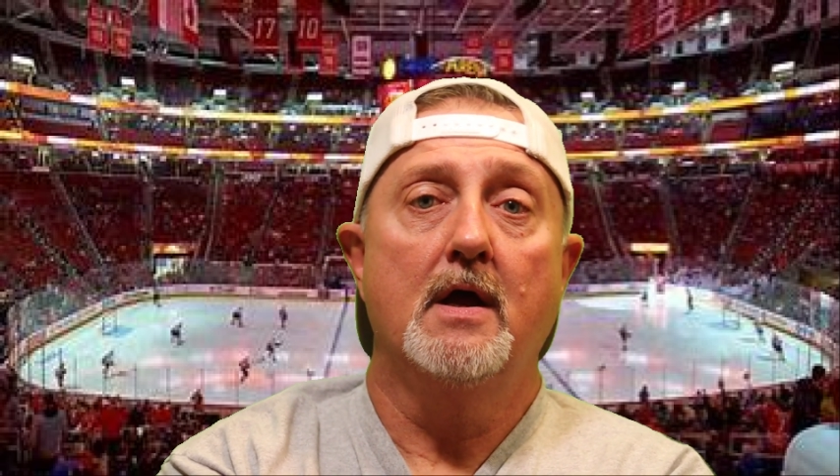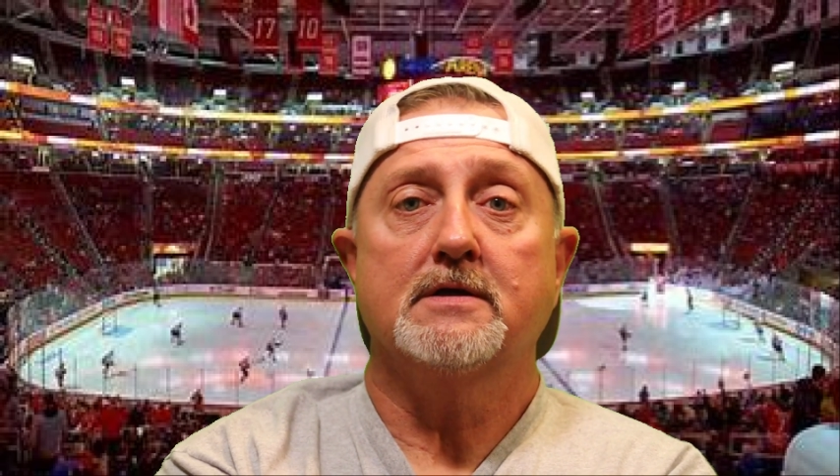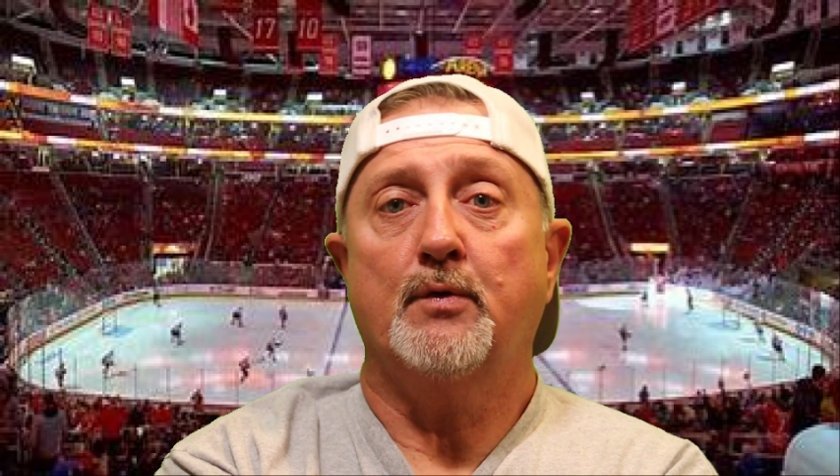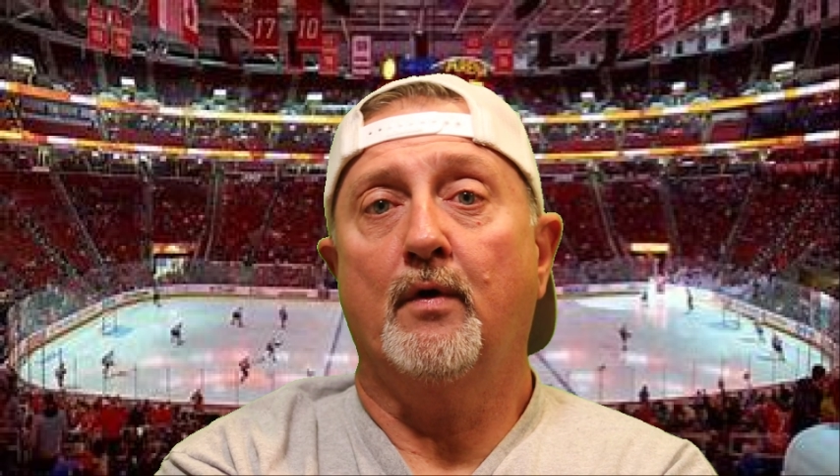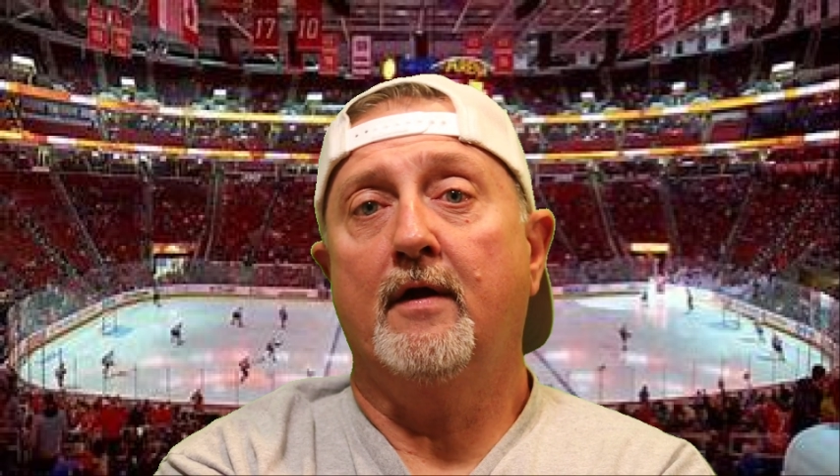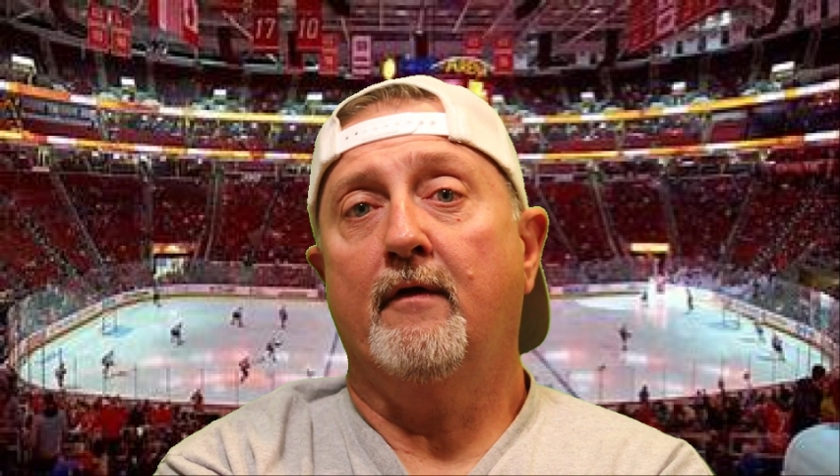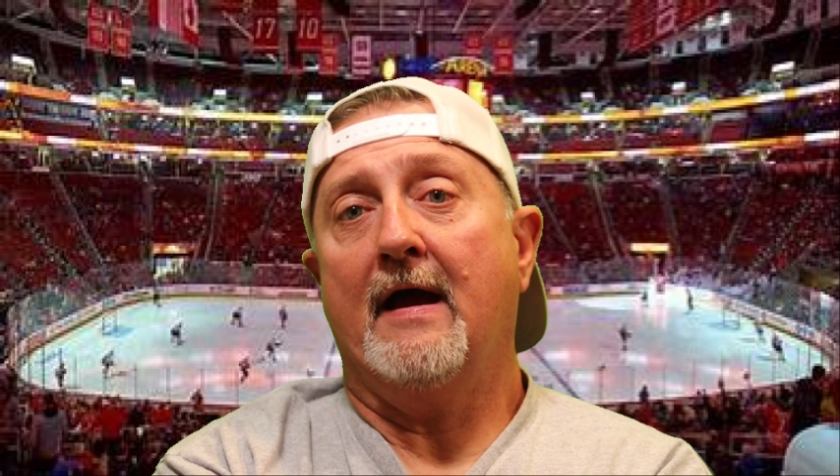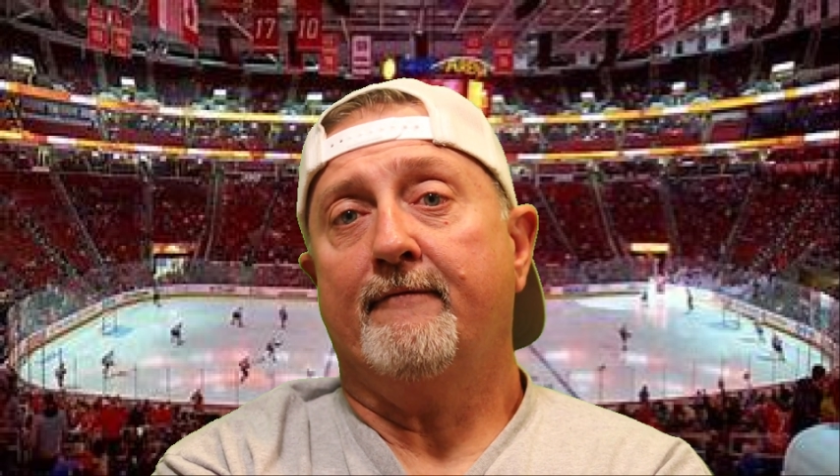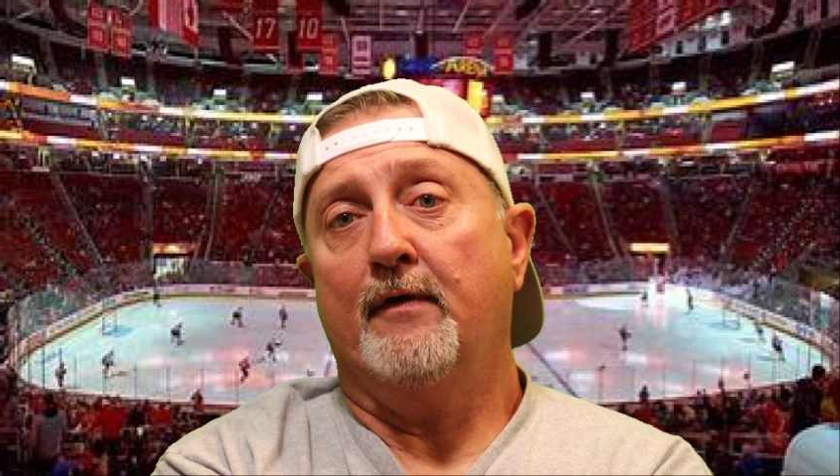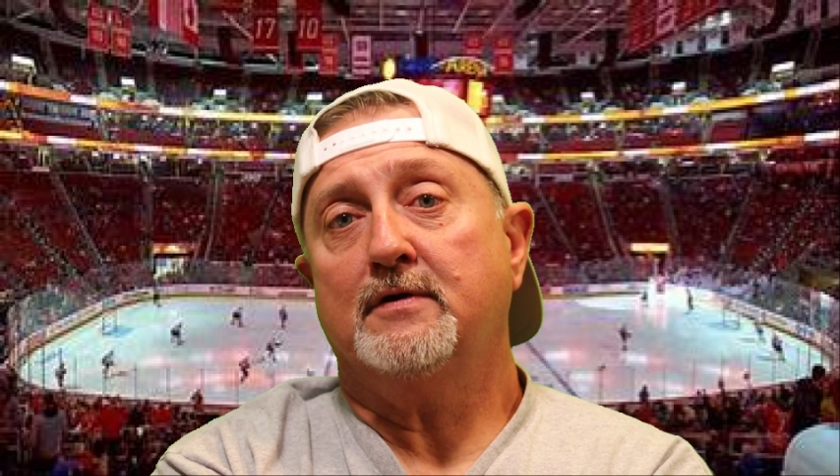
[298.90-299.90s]
So what do you
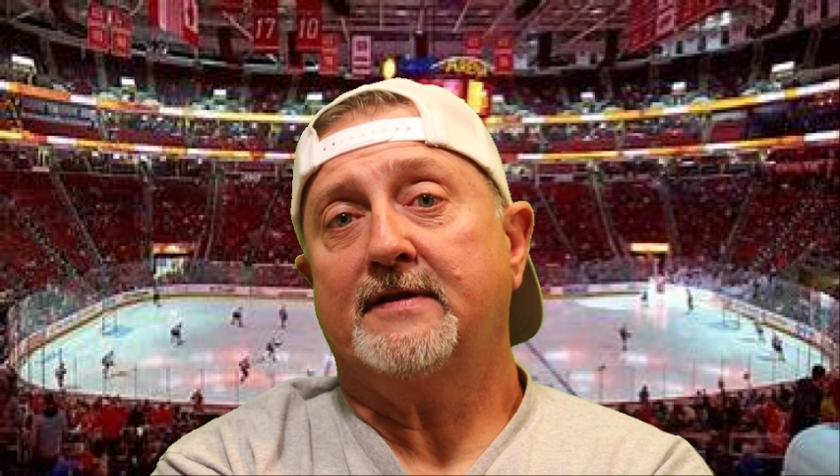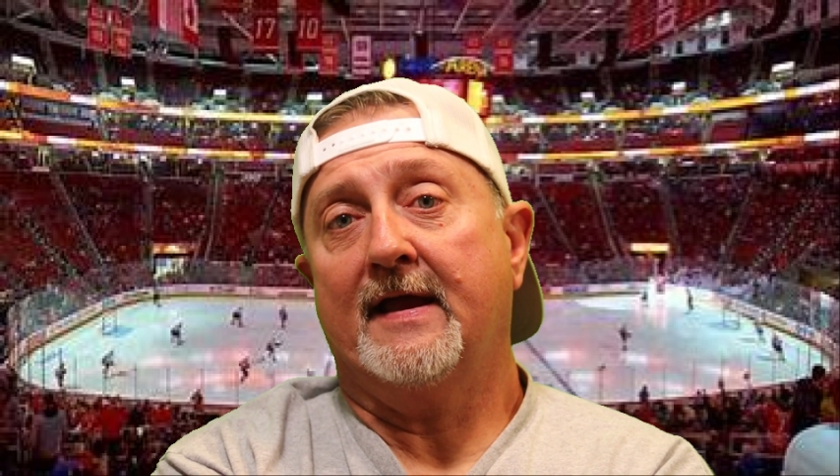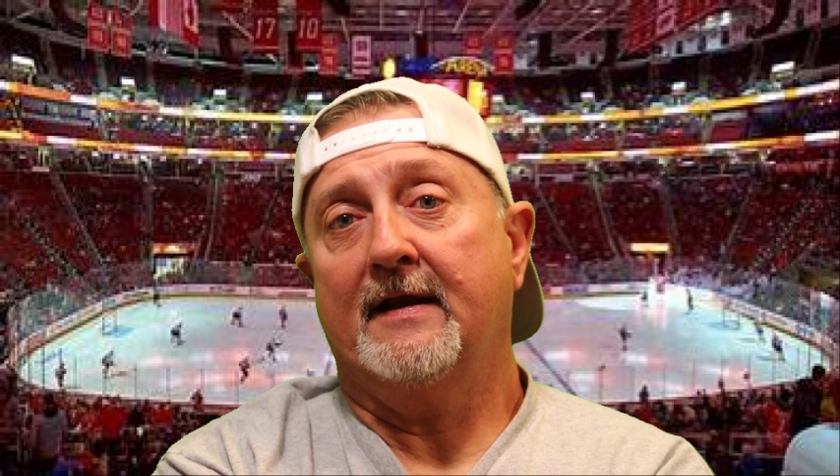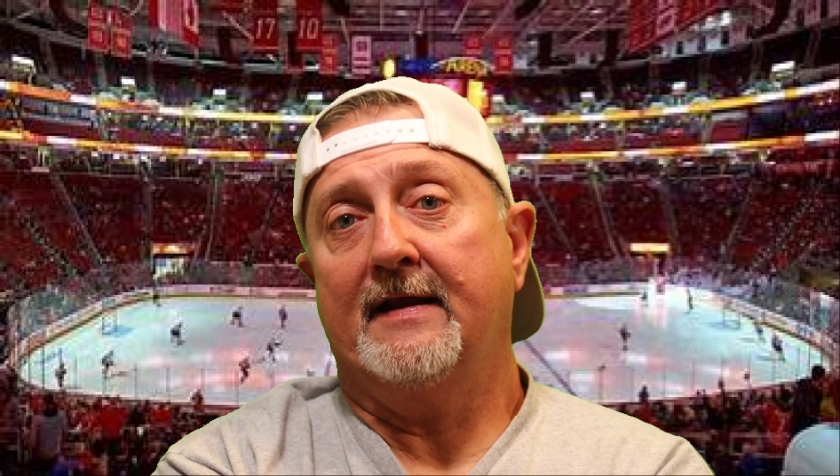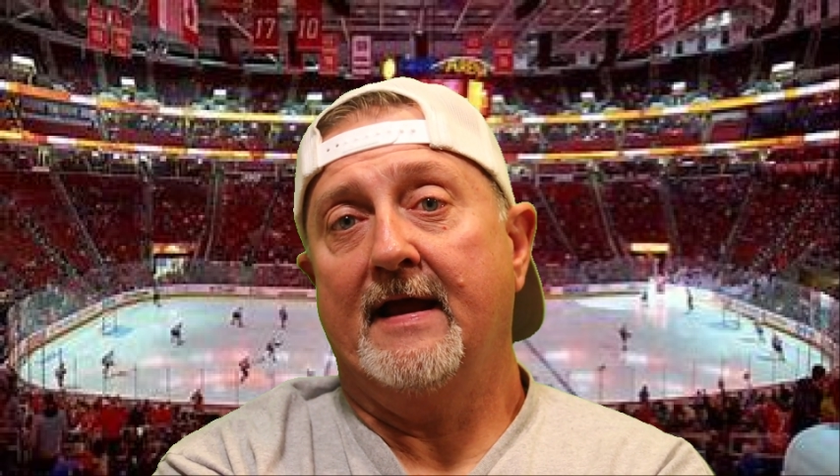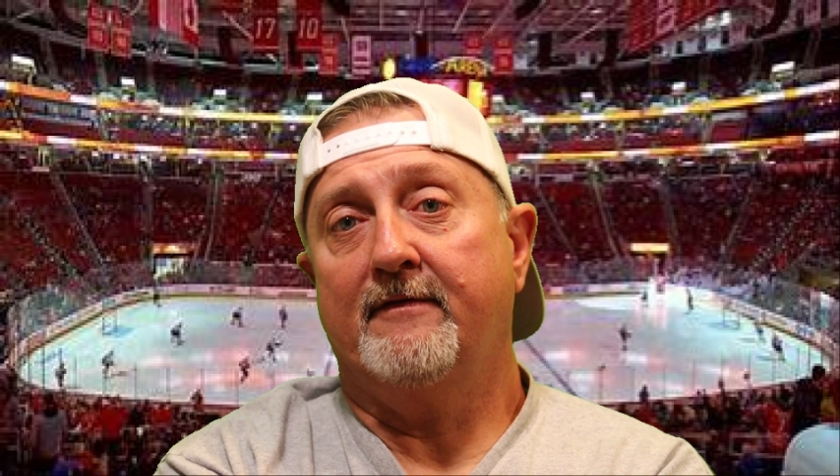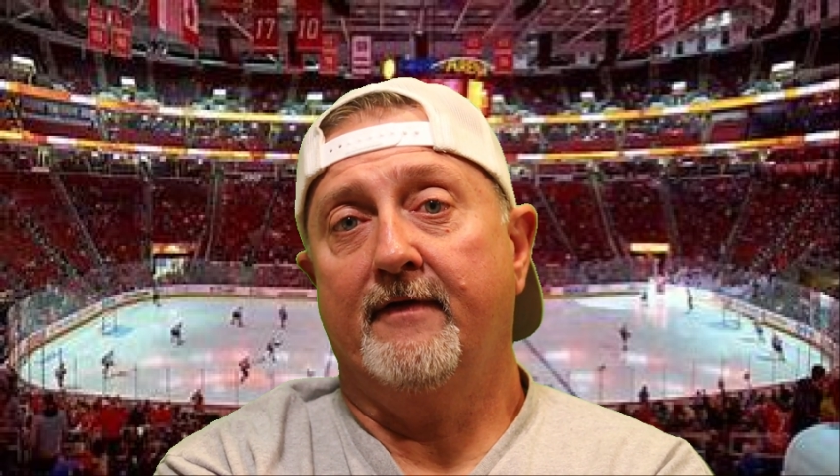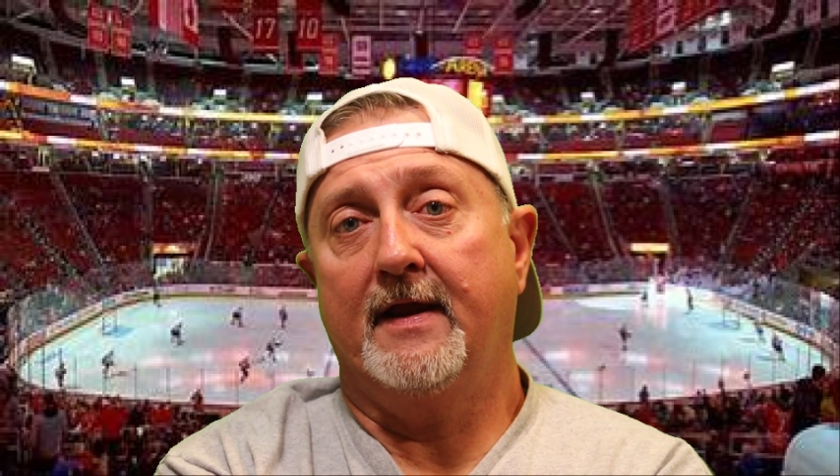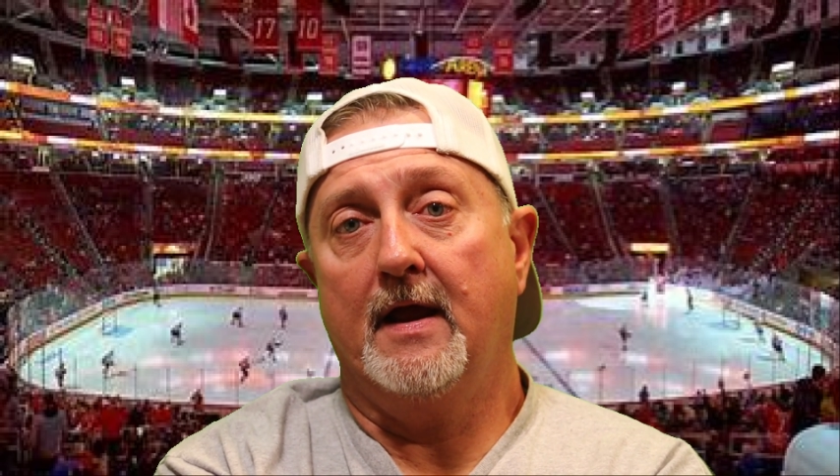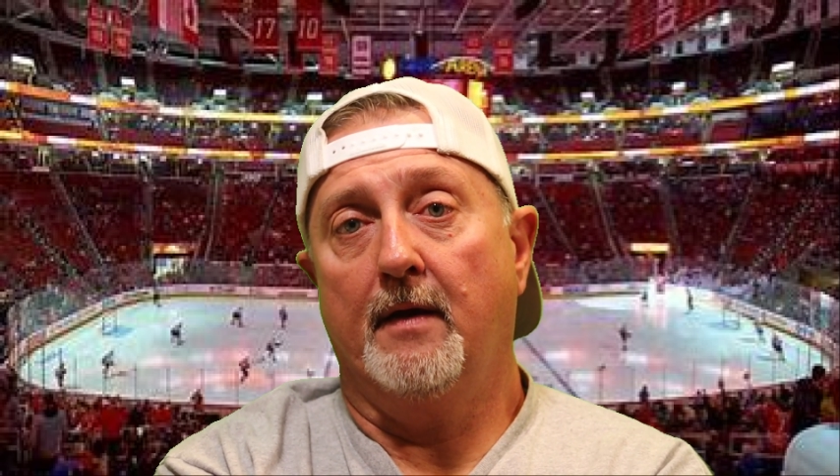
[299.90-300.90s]
got, folks, think of today's
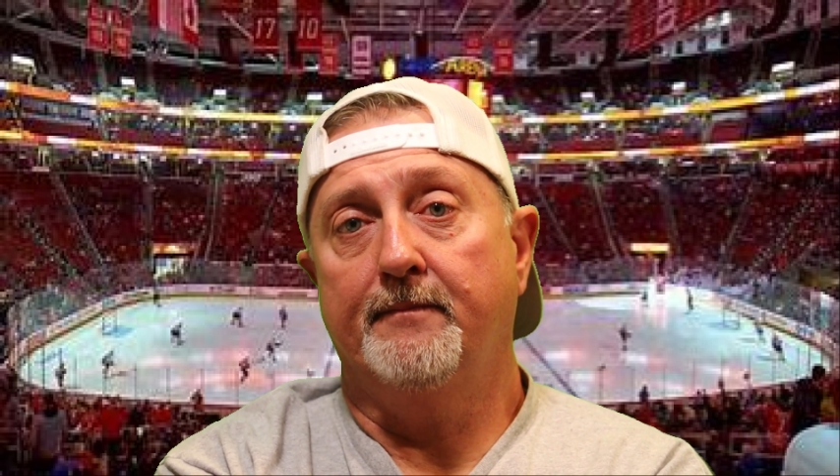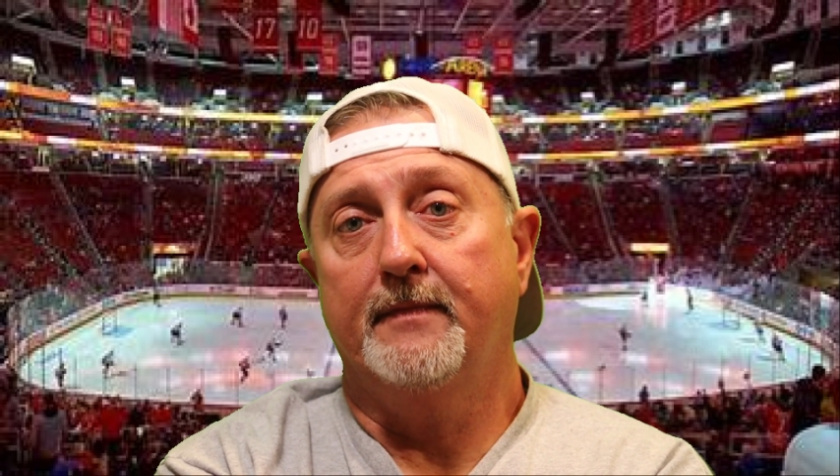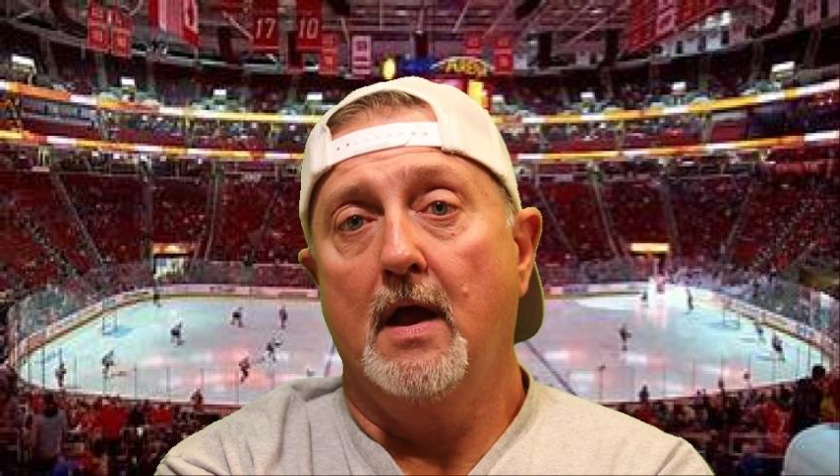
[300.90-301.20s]
video?